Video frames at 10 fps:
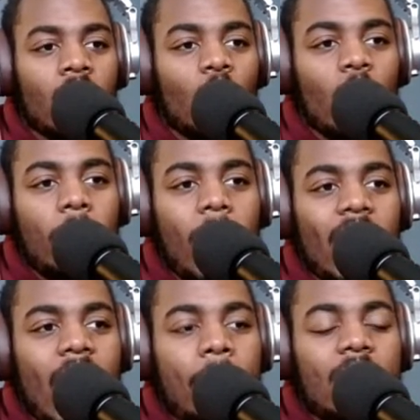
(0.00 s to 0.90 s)
we
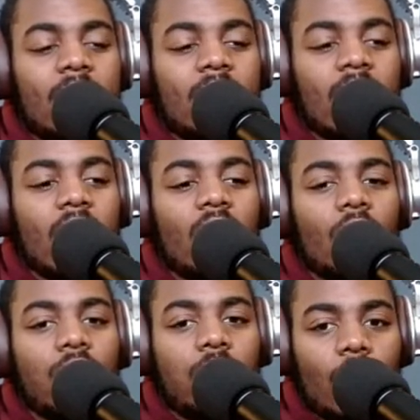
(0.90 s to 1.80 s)
may not be seeing the
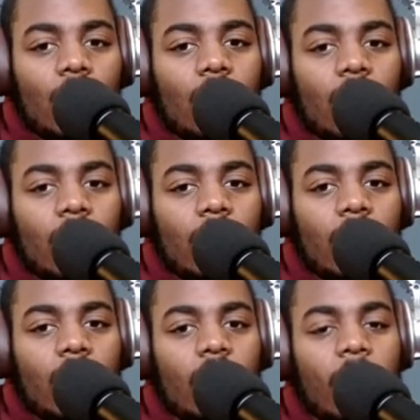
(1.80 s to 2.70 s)
fruit.
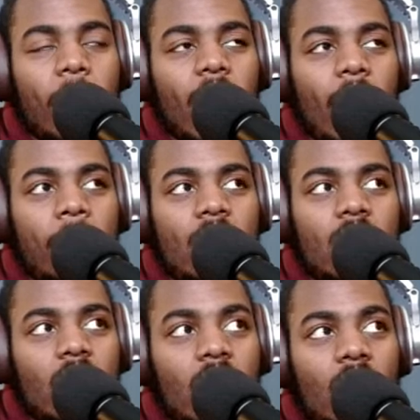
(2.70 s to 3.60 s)
We may not be
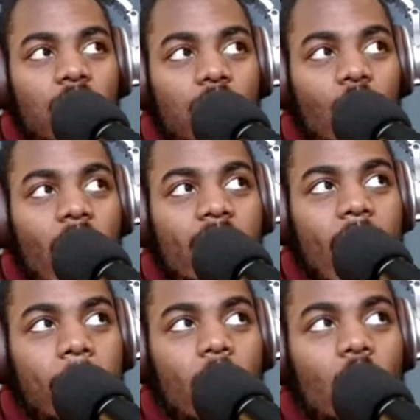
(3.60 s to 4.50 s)
seeing the fruit at
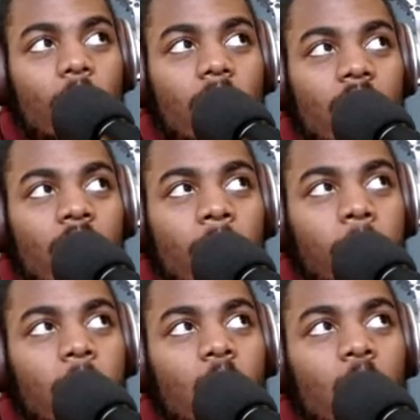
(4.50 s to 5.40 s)
that moment,
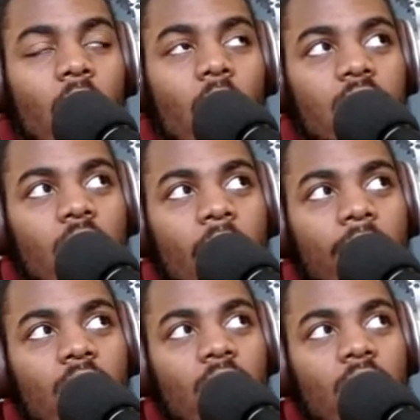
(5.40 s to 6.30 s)
but we also have
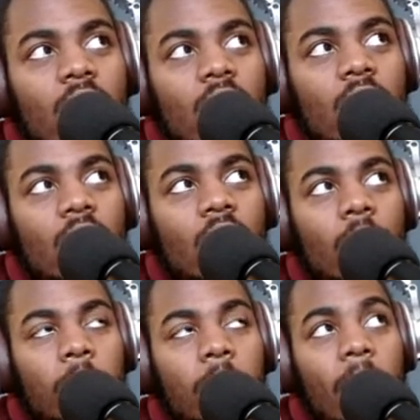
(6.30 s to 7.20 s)
to
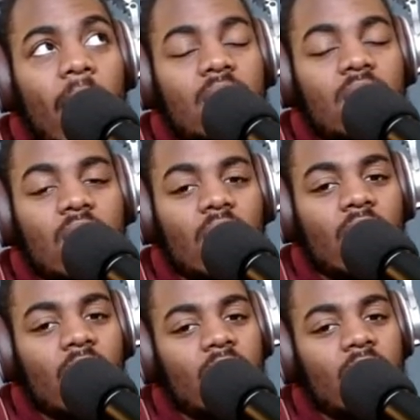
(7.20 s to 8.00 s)
be patient, and